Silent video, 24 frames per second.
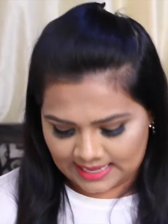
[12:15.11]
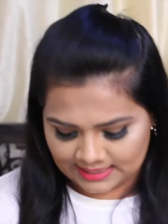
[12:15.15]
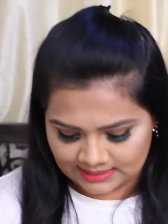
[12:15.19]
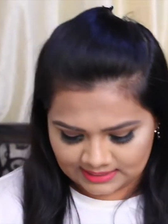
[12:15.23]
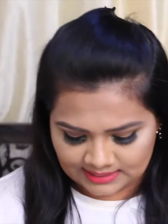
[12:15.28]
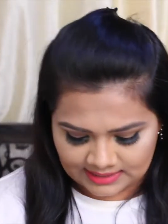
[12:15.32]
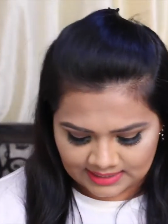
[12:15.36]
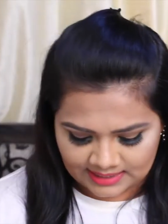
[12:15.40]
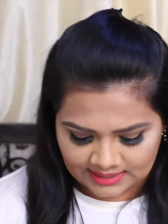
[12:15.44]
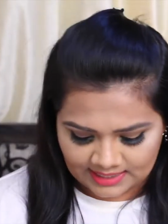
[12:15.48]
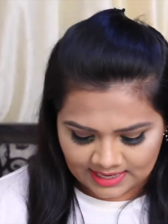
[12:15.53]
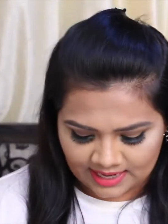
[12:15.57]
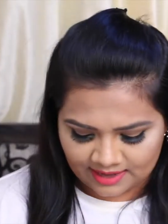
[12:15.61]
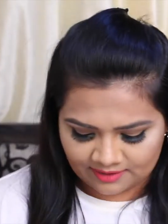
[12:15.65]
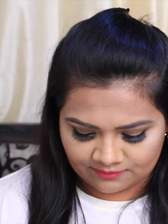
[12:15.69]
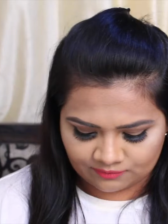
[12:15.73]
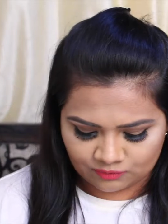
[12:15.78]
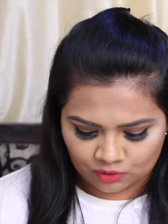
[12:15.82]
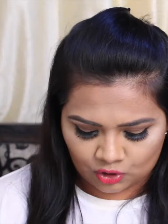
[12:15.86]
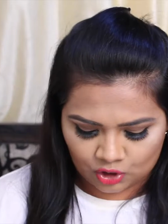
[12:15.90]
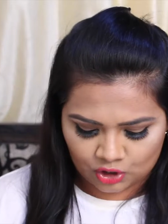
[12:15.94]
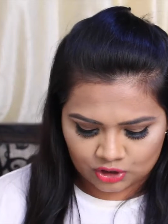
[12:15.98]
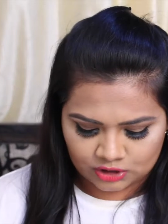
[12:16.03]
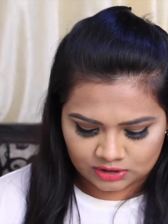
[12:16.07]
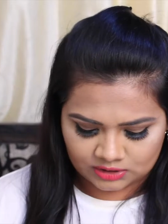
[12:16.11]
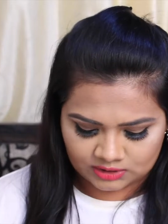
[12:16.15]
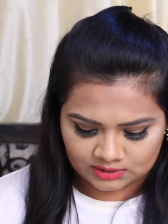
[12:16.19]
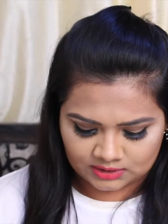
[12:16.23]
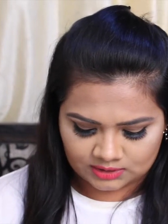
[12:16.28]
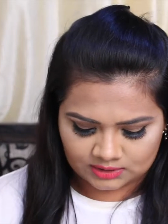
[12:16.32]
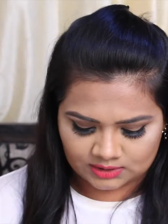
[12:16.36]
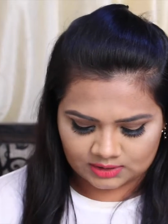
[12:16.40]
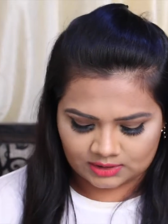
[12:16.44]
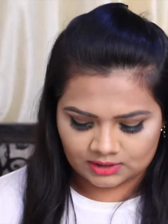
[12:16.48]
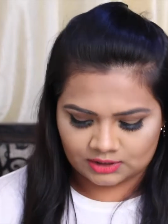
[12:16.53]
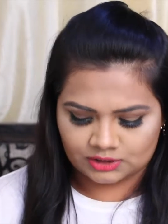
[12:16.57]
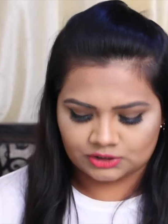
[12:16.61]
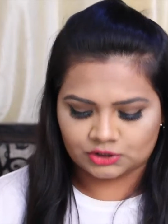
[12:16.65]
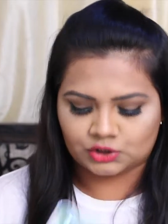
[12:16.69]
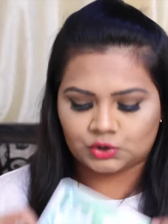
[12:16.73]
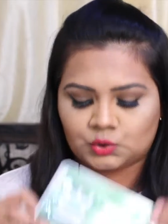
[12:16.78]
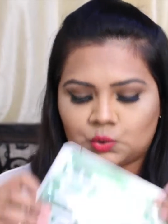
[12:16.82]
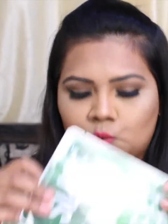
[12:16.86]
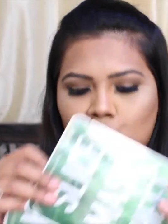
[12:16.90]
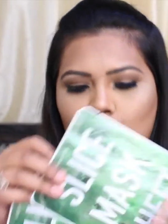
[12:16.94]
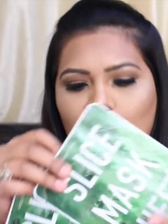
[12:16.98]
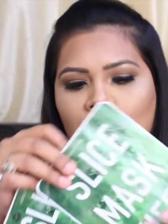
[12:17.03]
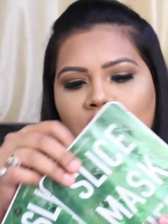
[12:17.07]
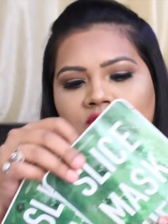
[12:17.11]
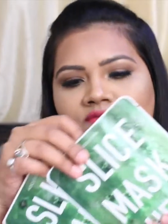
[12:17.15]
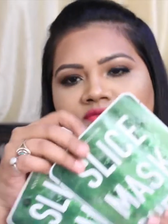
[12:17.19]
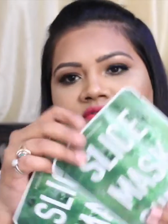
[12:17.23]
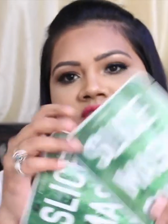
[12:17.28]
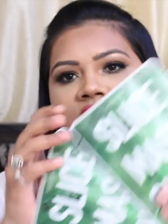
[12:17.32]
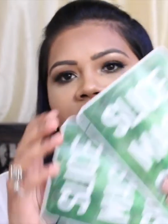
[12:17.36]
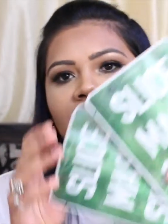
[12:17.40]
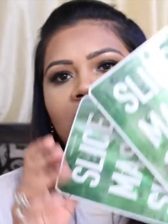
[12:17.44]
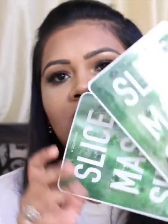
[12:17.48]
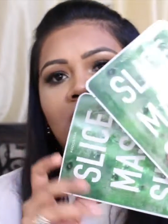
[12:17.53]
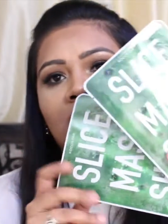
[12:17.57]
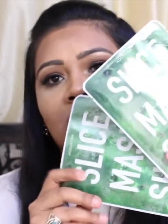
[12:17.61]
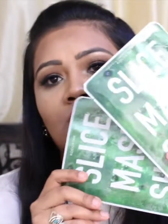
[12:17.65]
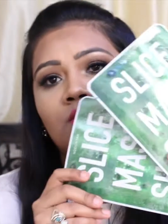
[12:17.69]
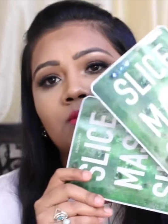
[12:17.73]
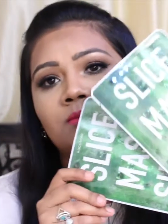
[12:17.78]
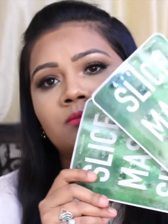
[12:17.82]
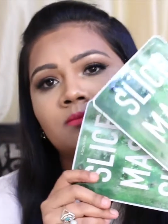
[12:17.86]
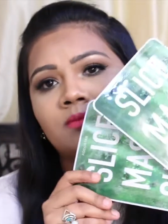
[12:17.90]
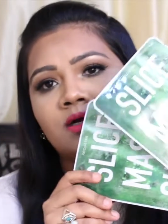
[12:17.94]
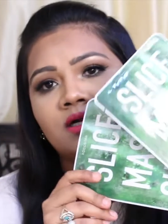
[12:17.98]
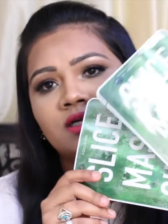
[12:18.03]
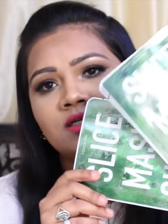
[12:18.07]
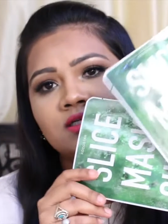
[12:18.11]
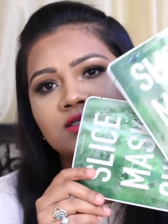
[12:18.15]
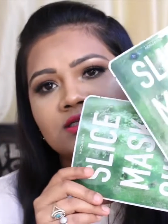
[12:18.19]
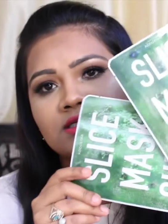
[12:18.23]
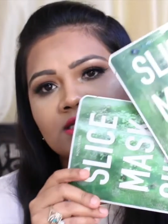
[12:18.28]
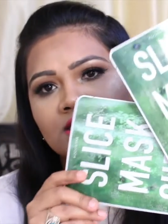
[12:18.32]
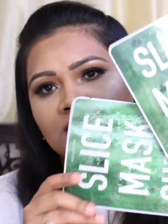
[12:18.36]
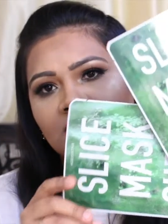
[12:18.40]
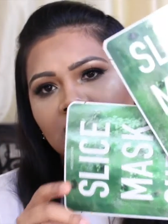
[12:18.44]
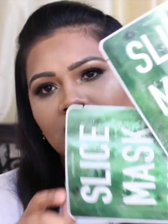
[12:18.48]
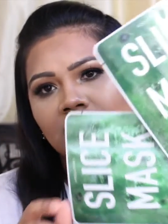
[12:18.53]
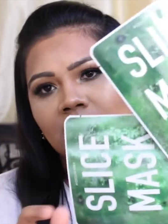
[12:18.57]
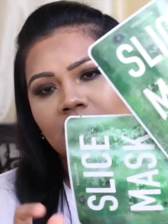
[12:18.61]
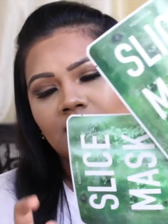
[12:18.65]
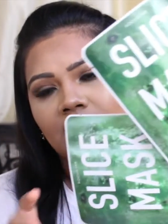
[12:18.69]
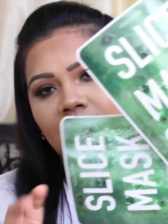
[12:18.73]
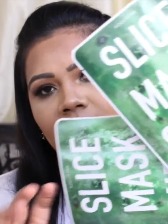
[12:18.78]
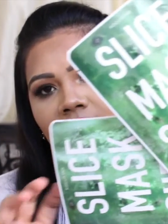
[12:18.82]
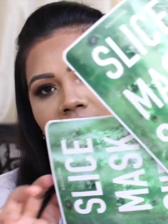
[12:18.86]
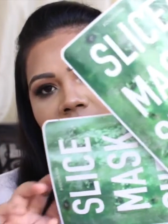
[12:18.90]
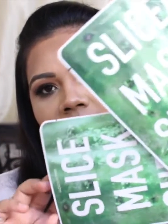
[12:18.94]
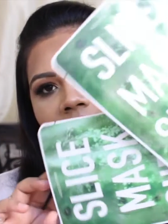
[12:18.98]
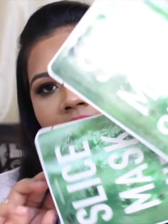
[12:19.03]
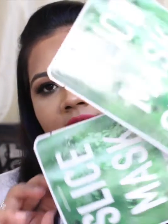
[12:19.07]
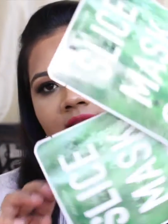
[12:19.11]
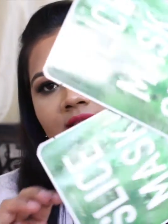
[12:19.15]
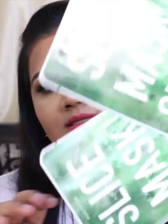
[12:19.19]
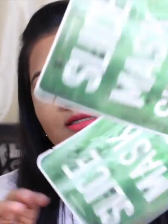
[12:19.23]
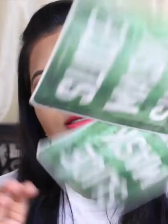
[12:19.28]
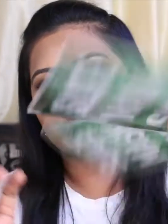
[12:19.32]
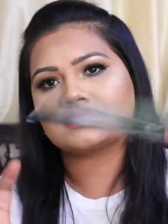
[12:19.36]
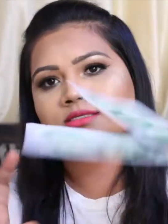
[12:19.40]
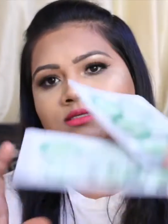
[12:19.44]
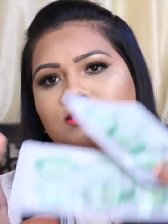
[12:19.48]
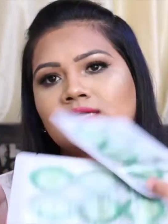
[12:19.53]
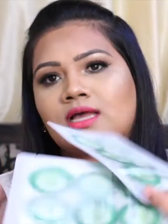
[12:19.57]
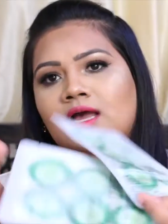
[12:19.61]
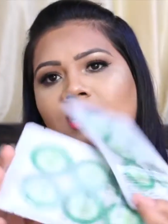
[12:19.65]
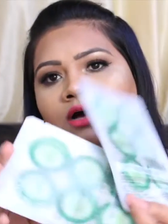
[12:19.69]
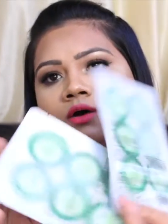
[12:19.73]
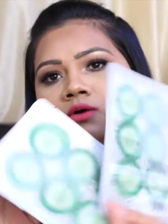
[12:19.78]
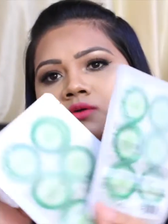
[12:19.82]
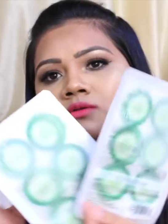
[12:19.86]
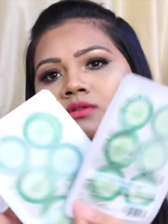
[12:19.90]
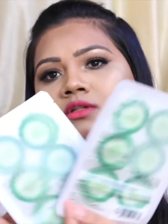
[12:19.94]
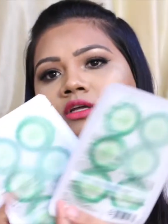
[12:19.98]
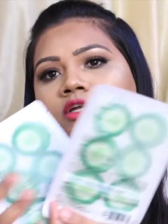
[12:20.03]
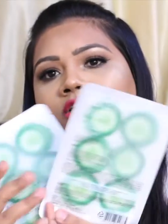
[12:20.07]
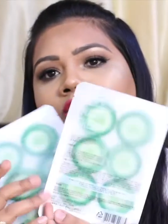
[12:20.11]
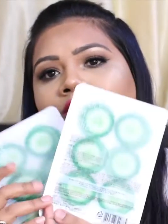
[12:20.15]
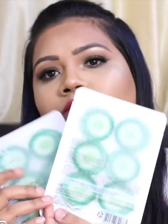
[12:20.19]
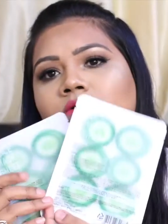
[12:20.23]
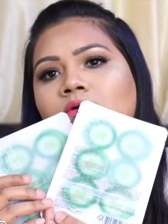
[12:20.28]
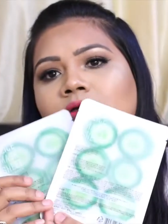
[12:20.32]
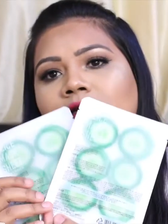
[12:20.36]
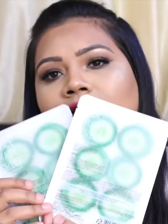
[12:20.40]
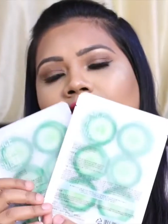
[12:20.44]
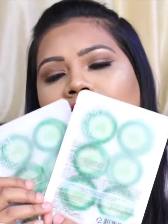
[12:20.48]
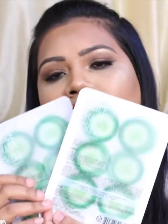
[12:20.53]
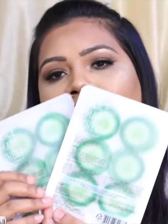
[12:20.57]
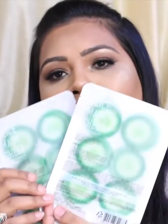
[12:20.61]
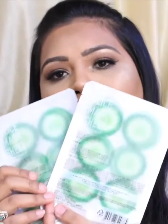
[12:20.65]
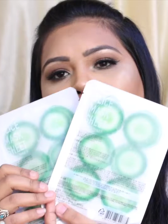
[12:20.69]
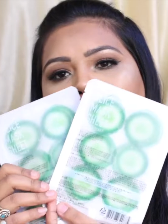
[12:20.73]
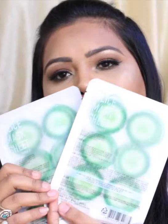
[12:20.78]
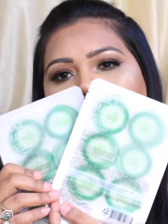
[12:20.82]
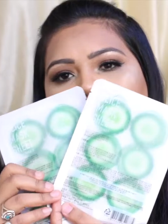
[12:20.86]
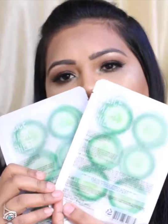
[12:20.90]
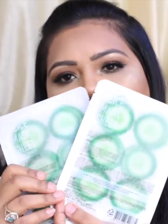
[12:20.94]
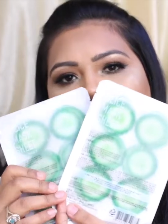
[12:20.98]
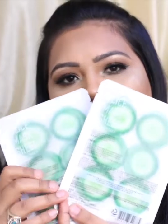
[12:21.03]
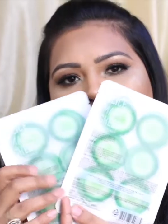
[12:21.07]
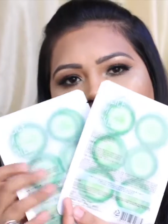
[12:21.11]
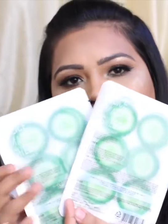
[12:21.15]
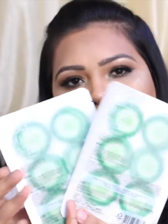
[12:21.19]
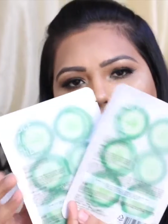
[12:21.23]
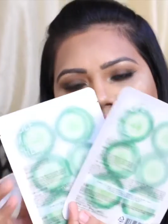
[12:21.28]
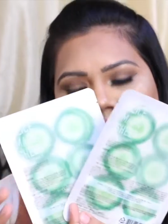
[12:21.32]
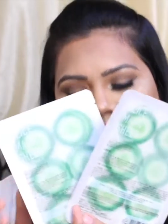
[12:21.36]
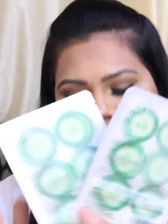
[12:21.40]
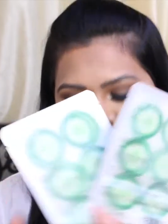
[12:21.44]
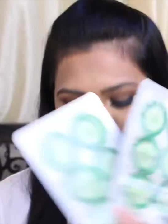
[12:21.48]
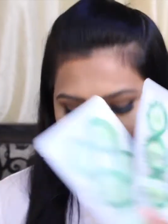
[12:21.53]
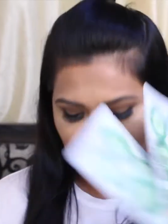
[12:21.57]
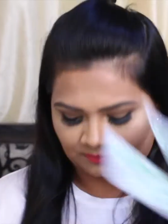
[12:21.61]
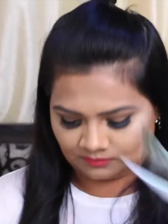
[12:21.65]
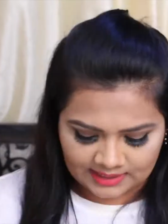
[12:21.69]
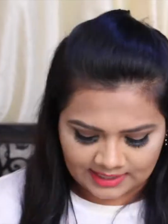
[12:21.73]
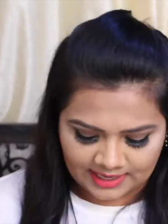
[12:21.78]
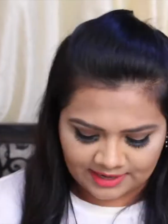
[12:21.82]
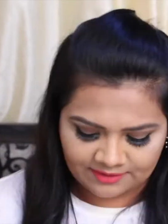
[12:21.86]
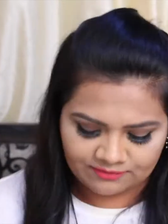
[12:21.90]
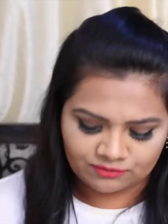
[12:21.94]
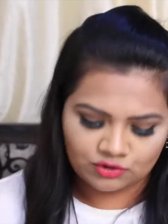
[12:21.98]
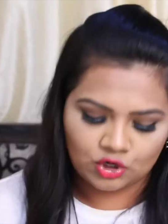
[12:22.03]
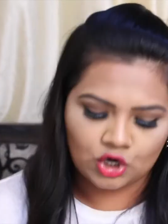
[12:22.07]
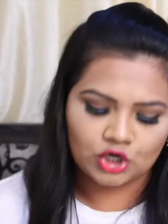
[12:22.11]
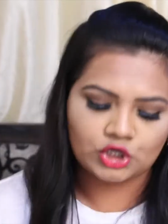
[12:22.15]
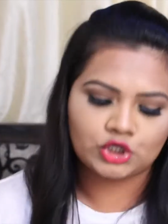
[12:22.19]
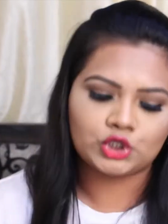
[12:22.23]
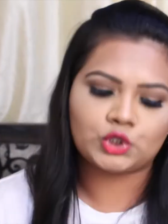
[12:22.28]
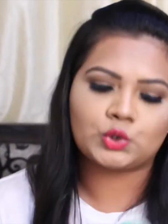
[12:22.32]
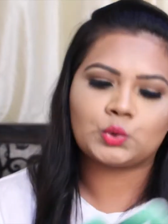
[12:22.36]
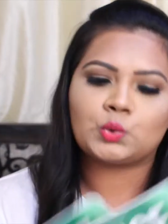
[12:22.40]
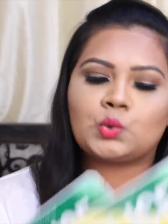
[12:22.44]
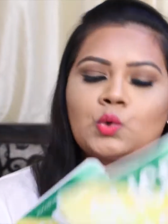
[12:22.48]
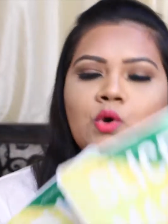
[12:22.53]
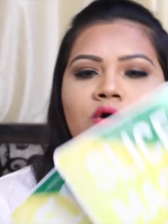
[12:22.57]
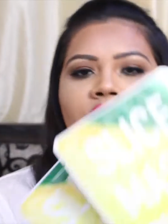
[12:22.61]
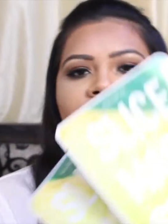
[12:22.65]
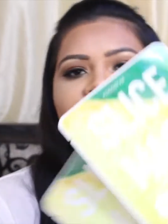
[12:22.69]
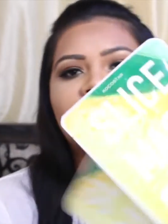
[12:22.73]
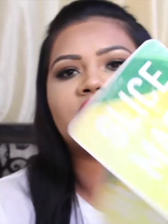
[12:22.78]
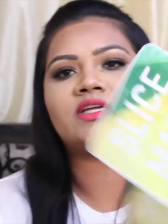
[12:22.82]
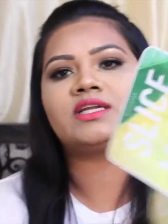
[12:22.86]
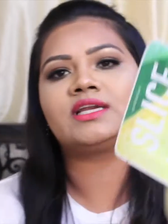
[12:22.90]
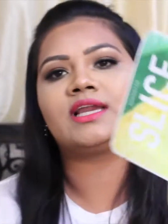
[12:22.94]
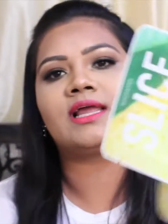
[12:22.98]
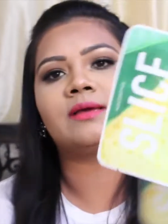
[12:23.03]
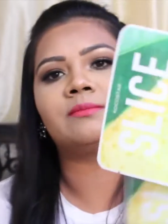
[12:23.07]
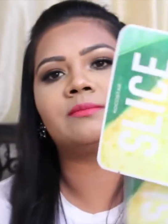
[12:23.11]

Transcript: and then I have got uh, two of the cucumbers, and this is how they look like. Then I have got two of the